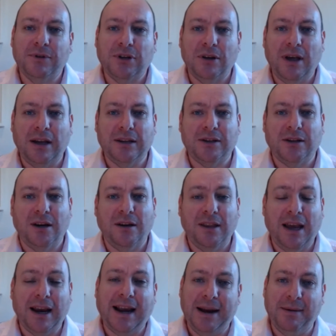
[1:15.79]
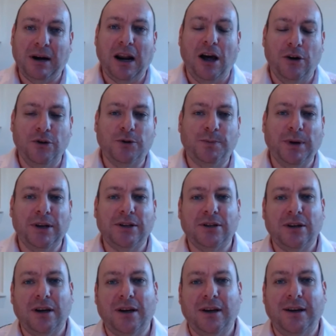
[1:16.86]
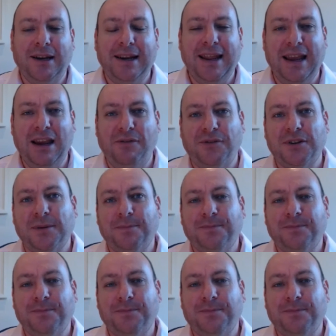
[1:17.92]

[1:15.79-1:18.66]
So that came close, but it lived.